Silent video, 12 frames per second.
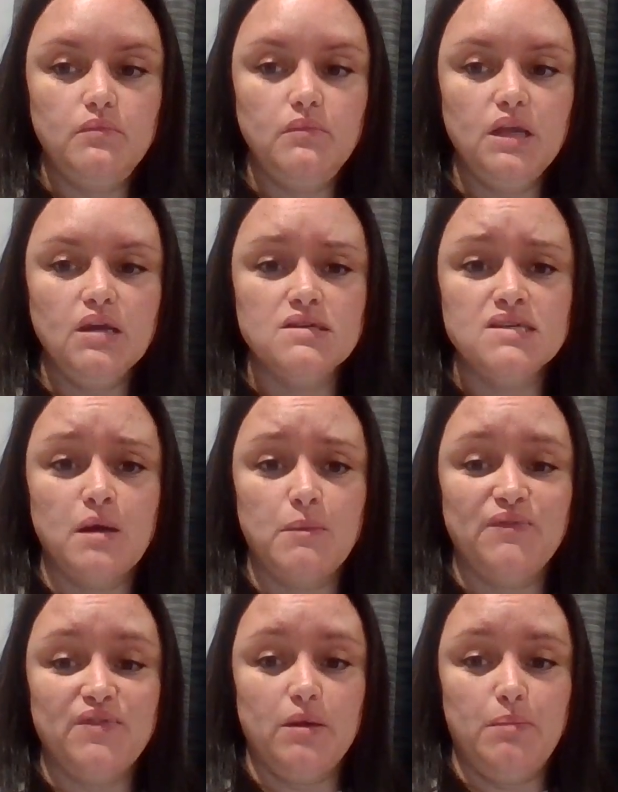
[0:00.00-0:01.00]
some of
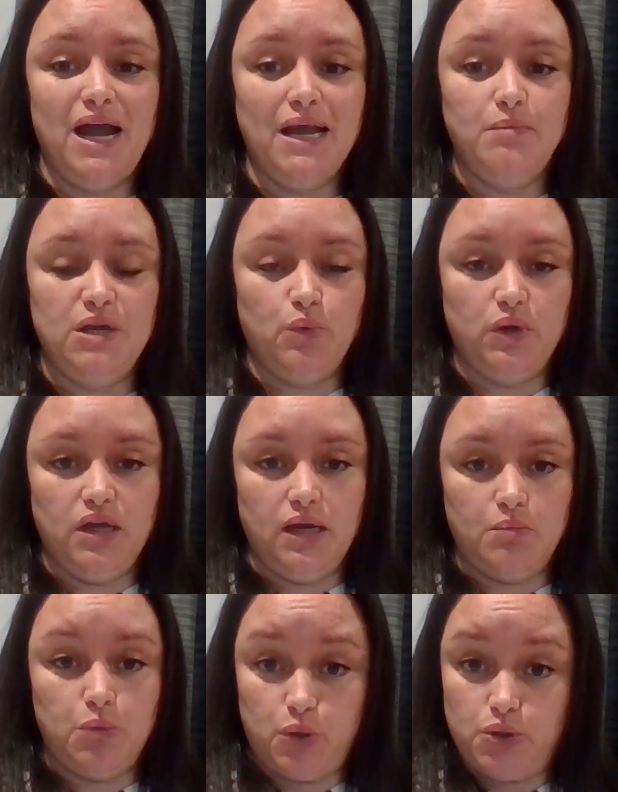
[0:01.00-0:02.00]
the piping would like
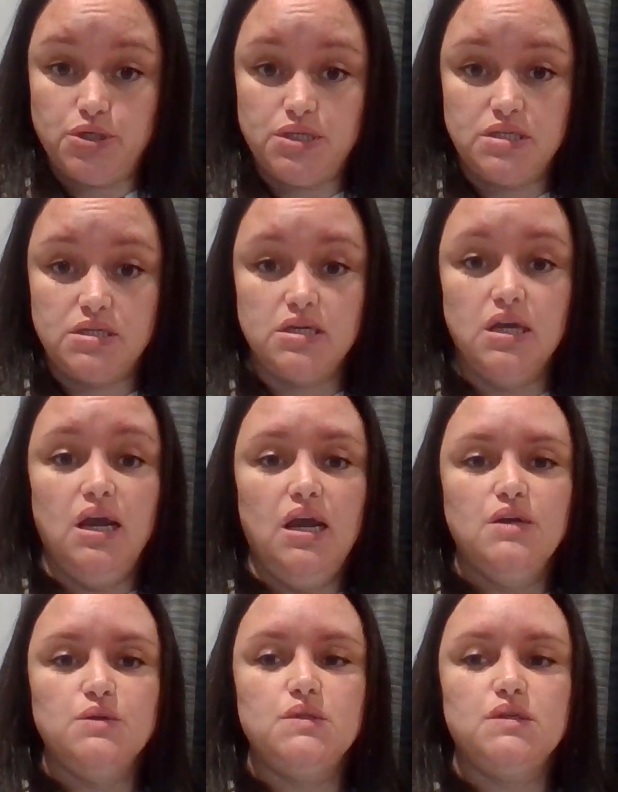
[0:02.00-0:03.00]
burst.
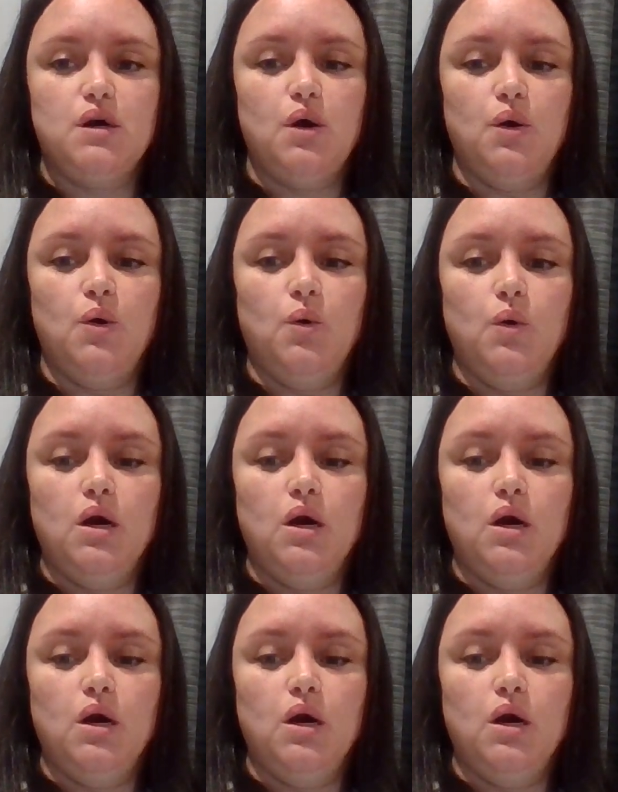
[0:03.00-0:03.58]
So